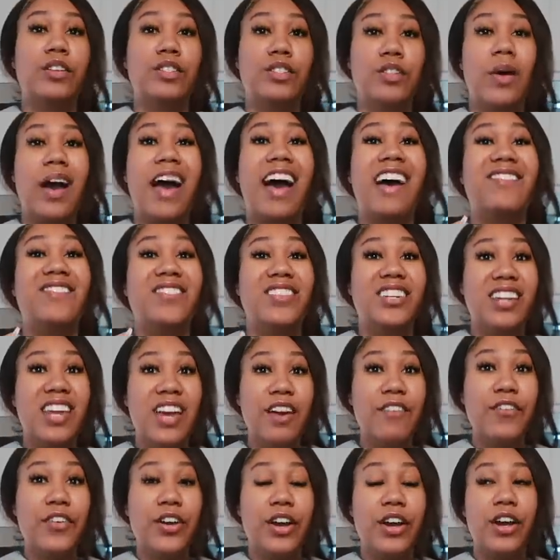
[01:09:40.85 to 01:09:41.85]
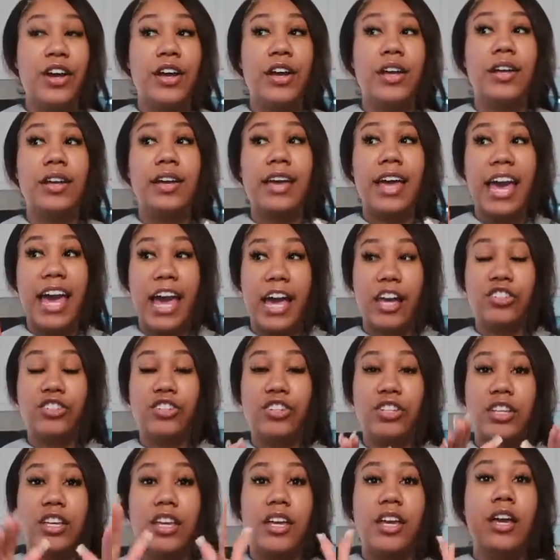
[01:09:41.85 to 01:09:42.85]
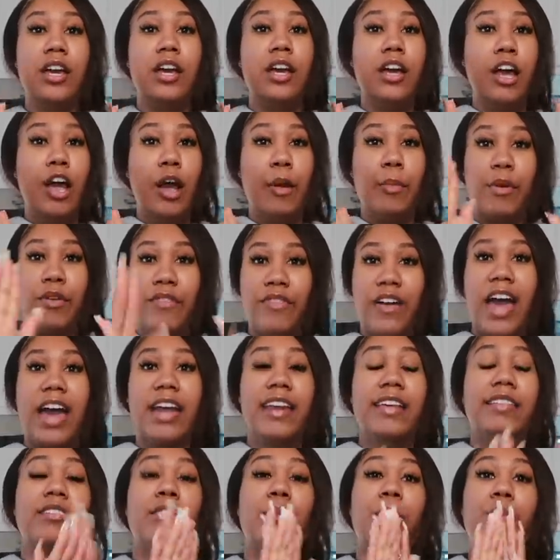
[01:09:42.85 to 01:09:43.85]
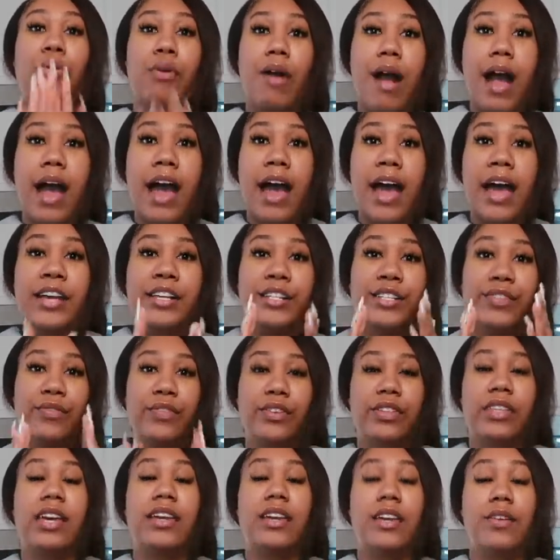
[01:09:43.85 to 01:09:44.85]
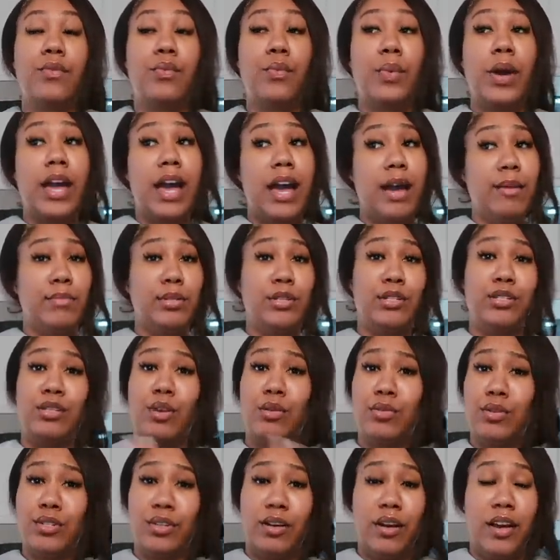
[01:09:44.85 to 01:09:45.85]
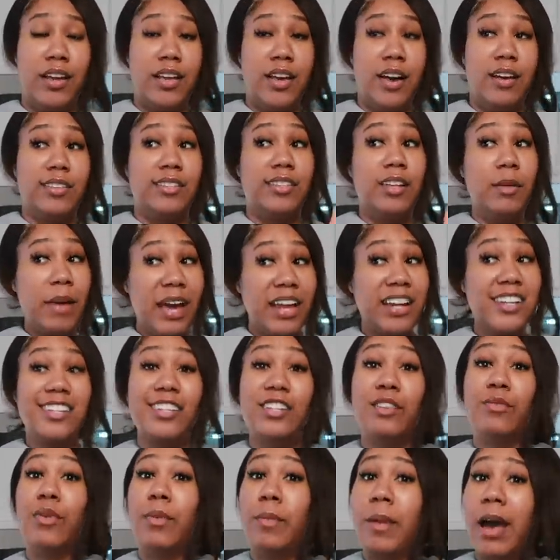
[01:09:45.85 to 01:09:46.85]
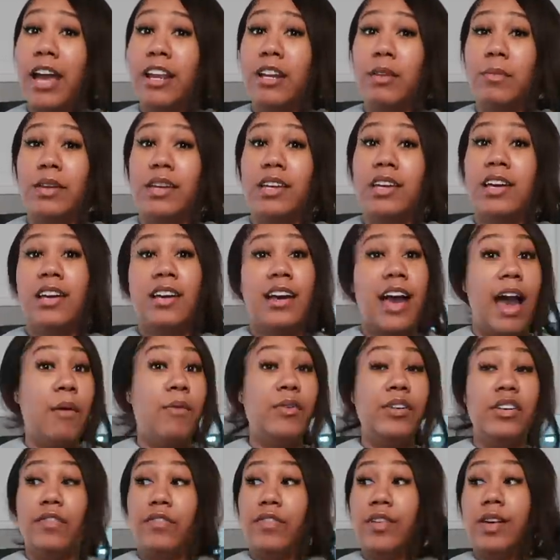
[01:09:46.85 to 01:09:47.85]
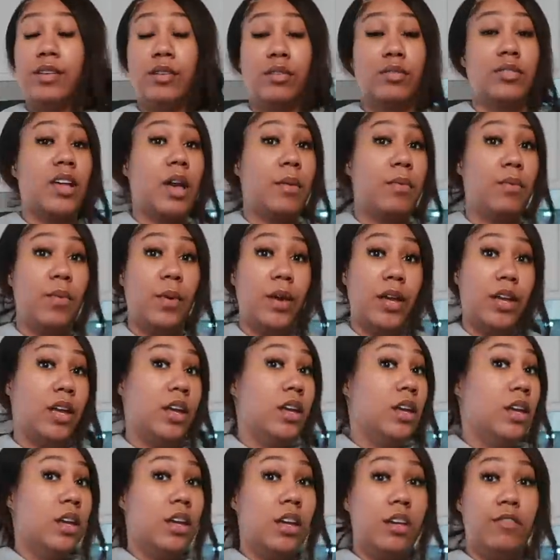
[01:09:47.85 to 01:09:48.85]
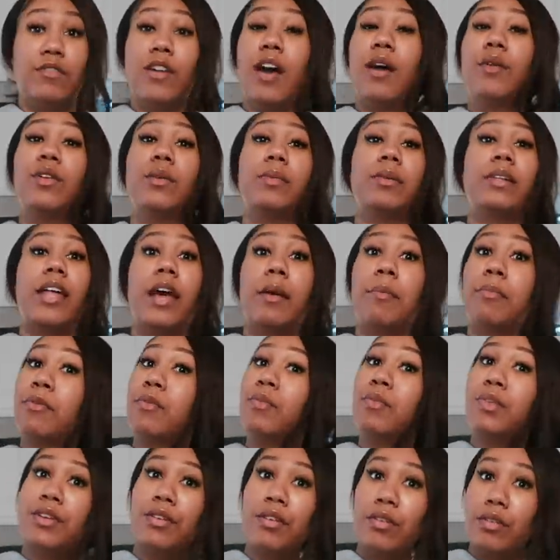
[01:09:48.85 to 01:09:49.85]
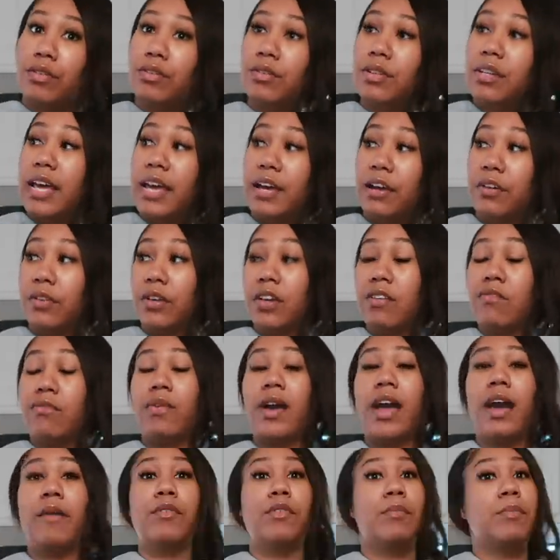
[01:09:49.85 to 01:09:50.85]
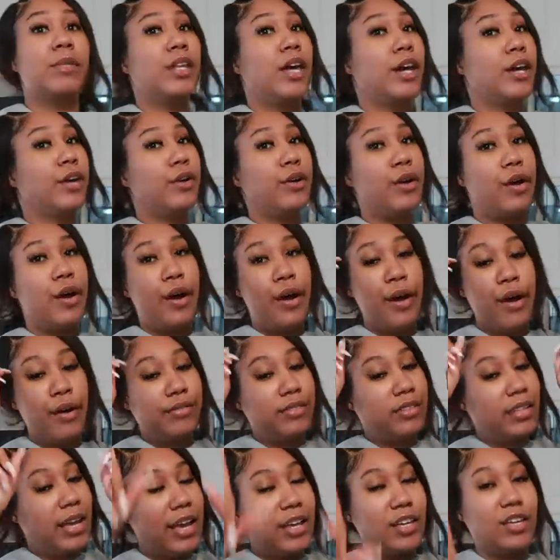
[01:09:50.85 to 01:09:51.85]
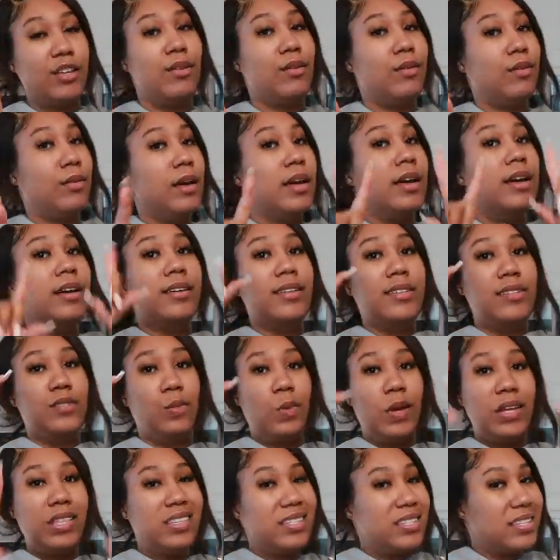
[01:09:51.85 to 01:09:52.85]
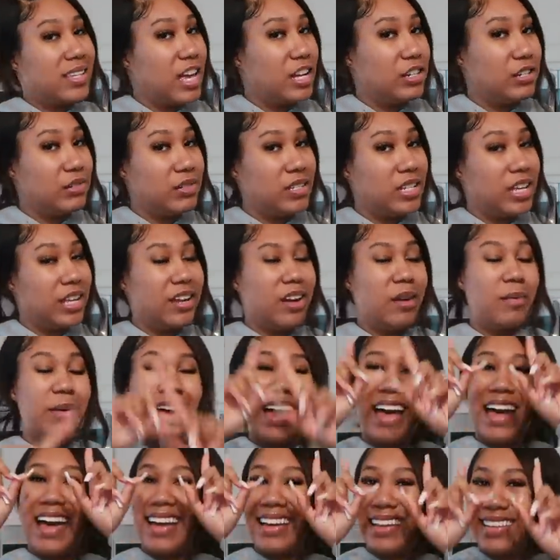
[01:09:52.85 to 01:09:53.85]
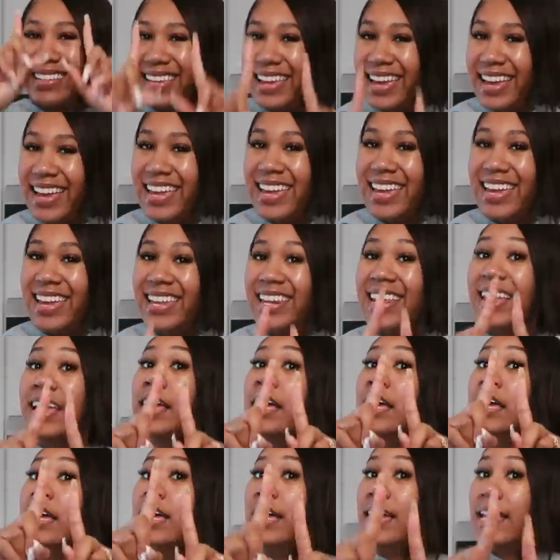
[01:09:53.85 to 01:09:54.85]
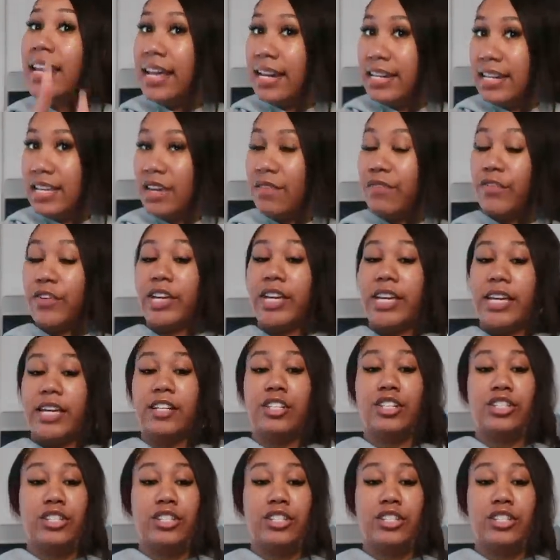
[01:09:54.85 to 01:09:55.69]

So I've never actually provided the prize for that giveaway. I'm so sorry, y'all. Somebody should have reminded me. I wouldn't have felt no type of way. If y'all would have been like, Brooke, when you gonna do that daggone giveaway? I would have been like, girl, thank you. Because the way this schedule set up, I can, and I did forget.